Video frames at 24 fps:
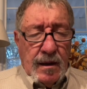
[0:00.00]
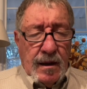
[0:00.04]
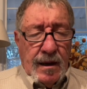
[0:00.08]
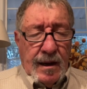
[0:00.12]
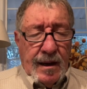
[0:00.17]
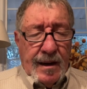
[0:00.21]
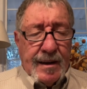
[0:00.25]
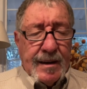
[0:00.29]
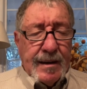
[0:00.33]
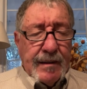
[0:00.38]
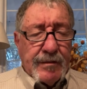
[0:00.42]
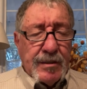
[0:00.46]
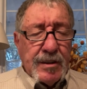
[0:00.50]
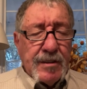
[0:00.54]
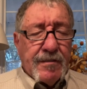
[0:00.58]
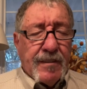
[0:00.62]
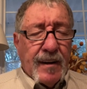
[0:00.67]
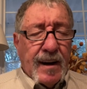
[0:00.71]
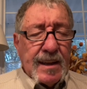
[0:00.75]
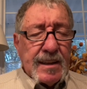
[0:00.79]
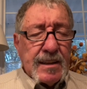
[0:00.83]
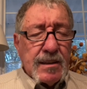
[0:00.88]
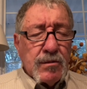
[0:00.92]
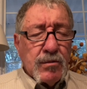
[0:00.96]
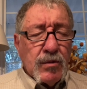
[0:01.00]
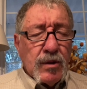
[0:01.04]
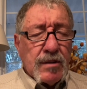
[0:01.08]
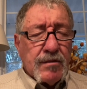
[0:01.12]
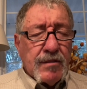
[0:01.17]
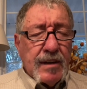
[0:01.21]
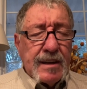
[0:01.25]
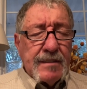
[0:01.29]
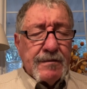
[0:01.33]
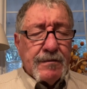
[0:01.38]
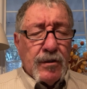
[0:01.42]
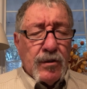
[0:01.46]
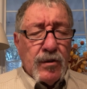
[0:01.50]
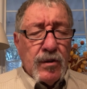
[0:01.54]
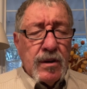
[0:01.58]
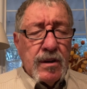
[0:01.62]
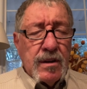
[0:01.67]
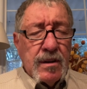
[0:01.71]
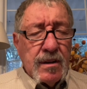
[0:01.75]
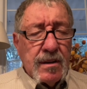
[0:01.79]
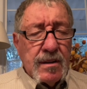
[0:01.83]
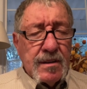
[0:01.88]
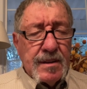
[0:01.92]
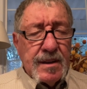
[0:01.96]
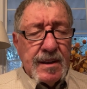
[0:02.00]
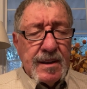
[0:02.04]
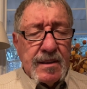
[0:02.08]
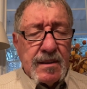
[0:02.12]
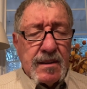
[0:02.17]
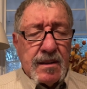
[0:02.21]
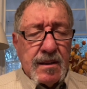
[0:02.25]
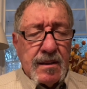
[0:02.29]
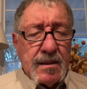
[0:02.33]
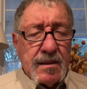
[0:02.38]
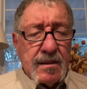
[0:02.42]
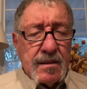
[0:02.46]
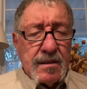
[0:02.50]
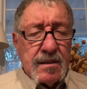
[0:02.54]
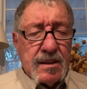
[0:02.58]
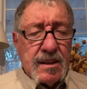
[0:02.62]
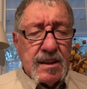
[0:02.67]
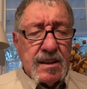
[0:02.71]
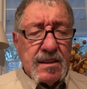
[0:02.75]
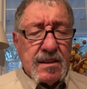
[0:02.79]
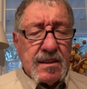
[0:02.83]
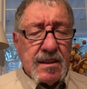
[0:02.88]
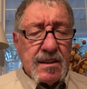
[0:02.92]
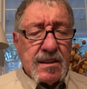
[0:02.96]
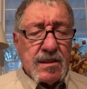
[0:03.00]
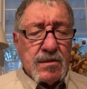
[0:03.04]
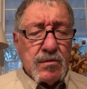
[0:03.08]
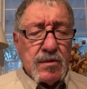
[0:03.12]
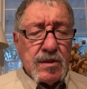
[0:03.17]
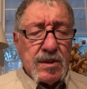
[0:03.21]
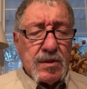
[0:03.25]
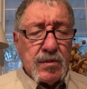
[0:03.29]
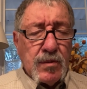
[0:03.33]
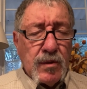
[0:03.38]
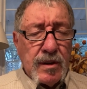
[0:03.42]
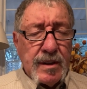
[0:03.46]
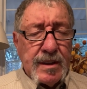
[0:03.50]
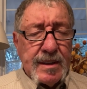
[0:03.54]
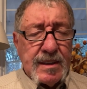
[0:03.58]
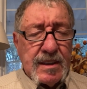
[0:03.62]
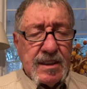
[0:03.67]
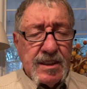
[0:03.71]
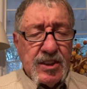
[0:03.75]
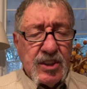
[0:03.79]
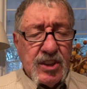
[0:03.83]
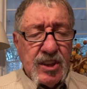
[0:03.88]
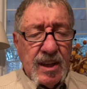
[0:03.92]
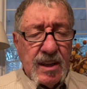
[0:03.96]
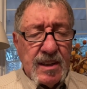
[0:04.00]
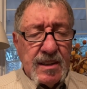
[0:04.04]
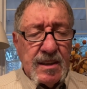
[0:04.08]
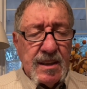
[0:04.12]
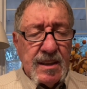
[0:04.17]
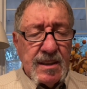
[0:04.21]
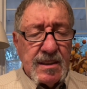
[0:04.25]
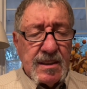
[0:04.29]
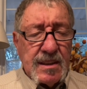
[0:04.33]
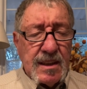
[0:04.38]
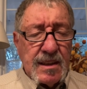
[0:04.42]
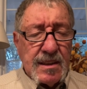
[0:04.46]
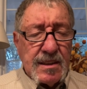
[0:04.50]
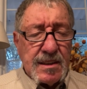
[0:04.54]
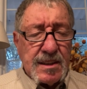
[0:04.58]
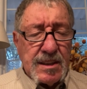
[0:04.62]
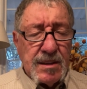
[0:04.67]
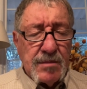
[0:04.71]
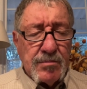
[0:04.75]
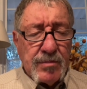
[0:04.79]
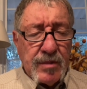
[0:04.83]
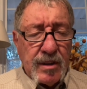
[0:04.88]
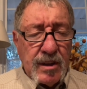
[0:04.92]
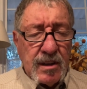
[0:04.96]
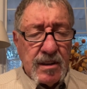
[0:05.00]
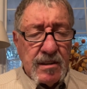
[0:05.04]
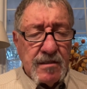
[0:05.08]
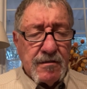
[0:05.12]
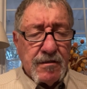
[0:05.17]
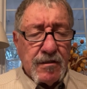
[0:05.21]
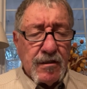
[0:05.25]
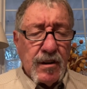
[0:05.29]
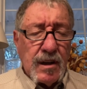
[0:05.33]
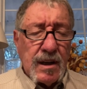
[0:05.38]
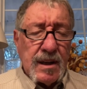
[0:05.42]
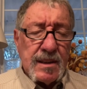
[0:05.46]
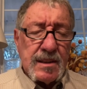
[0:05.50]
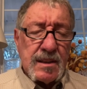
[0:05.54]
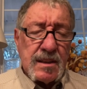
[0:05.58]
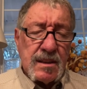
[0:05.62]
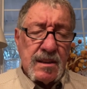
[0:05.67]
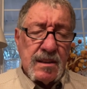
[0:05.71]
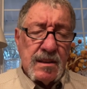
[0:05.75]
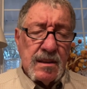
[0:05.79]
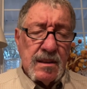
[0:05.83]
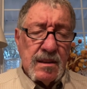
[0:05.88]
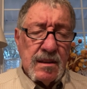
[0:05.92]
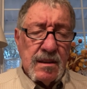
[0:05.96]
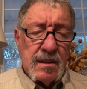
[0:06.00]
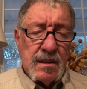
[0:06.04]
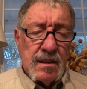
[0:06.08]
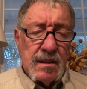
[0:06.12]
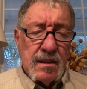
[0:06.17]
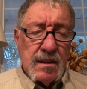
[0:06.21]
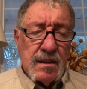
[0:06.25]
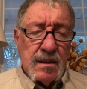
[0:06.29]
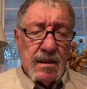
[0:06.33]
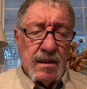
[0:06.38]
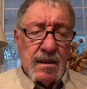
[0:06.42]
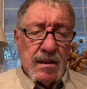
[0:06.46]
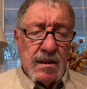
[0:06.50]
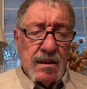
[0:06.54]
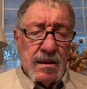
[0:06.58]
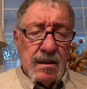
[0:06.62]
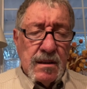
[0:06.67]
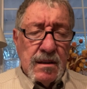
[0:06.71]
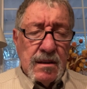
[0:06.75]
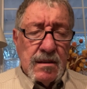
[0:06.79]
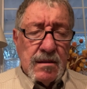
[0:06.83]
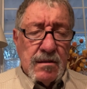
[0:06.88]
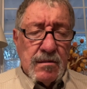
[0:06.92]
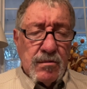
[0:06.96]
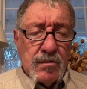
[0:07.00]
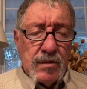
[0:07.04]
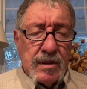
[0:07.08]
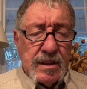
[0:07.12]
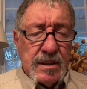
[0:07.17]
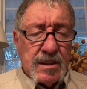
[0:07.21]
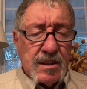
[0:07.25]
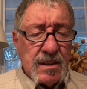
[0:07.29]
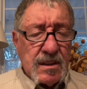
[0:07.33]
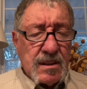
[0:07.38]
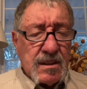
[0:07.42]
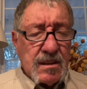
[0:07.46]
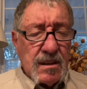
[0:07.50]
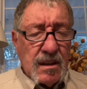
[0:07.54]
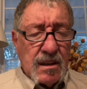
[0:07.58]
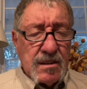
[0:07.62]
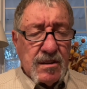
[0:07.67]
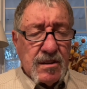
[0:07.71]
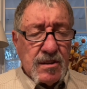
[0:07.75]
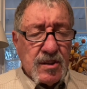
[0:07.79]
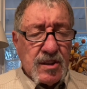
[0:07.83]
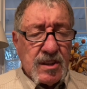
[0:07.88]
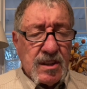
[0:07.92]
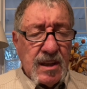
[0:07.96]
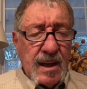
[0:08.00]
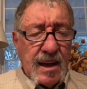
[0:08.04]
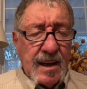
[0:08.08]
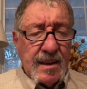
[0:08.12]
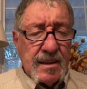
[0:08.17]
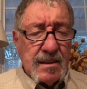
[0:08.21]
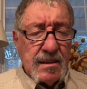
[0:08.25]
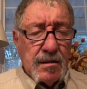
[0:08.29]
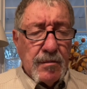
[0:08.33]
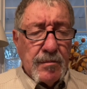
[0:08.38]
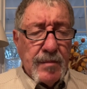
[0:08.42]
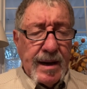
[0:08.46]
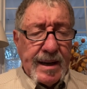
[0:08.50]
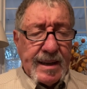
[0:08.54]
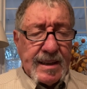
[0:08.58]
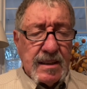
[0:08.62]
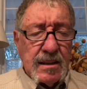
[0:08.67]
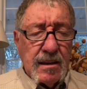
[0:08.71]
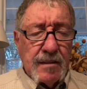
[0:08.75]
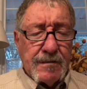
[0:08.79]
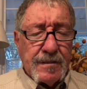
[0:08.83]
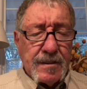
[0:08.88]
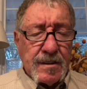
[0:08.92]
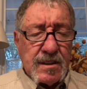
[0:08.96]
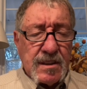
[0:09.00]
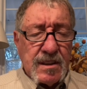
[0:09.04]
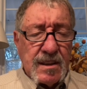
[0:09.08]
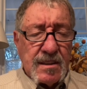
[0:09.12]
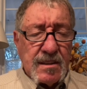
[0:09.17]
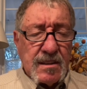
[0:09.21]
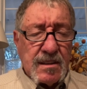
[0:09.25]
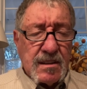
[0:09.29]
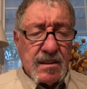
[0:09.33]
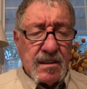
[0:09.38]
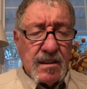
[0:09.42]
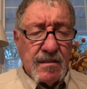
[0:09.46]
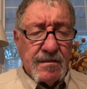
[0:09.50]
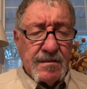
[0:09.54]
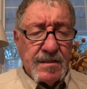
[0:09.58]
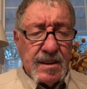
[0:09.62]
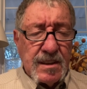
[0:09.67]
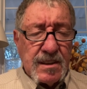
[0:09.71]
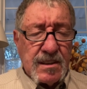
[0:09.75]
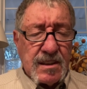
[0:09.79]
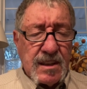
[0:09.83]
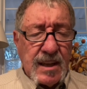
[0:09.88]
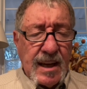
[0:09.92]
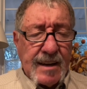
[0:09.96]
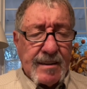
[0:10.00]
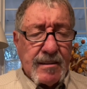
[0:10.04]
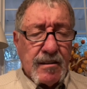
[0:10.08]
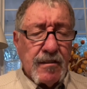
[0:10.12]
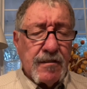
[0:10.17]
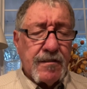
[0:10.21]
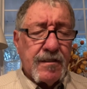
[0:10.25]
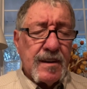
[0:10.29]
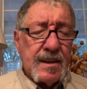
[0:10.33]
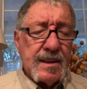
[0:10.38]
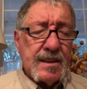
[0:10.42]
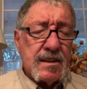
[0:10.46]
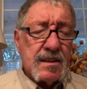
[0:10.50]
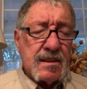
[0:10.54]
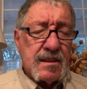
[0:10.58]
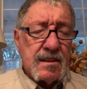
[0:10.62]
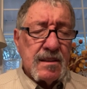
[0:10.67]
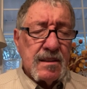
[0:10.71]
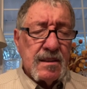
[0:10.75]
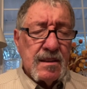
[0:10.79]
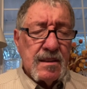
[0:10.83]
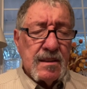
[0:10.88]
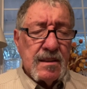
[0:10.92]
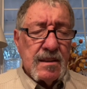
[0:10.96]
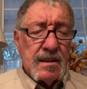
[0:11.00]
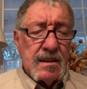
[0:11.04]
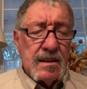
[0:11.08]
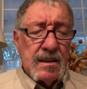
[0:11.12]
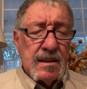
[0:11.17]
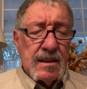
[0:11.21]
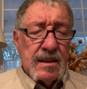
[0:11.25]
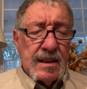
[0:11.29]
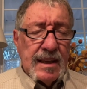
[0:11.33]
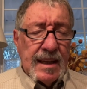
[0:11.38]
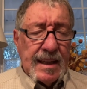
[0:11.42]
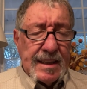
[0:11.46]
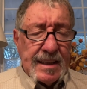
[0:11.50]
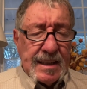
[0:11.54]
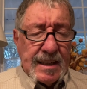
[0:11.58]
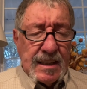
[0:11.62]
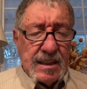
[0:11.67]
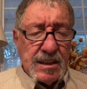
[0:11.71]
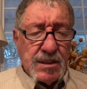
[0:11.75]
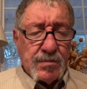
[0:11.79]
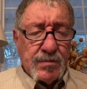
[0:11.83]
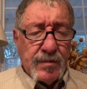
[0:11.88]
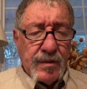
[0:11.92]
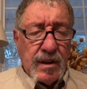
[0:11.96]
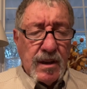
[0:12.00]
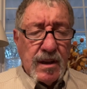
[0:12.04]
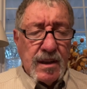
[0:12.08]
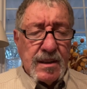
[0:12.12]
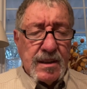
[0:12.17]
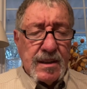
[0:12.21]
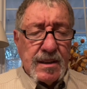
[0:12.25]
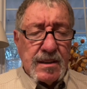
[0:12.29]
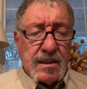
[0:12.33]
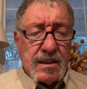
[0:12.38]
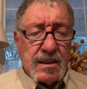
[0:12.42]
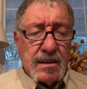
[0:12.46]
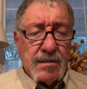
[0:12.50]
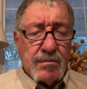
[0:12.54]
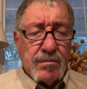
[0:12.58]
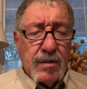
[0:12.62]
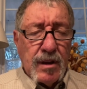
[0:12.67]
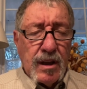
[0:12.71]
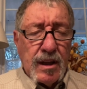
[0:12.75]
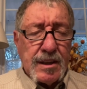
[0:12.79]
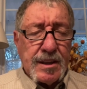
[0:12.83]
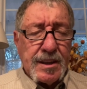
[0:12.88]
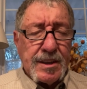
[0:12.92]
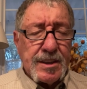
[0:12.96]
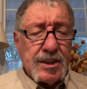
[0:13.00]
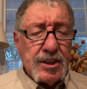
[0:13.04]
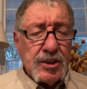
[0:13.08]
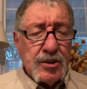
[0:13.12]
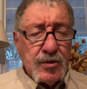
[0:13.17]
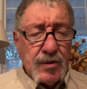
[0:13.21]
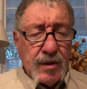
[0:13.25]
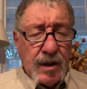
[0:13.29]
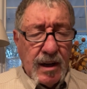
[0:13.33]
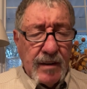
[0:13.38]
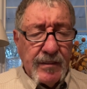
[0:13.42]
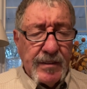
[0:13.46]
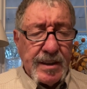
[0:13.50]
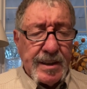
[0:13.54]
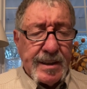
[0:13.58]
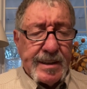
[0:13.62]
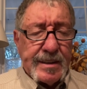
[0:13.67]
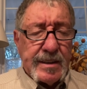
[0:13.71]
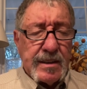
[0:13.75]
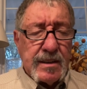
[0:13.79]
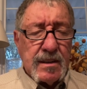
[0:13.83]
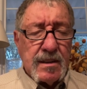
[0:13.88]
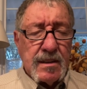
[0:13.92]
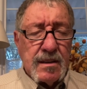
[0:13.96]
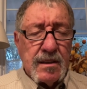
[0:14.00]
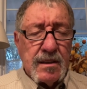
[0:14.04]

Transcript: Our Heavenly Father, we're grateful that Jesus was willing to shed his innocent blood for us. We just understand the magnificence of this sacrifice, and that his blood is the blood of the new covenant.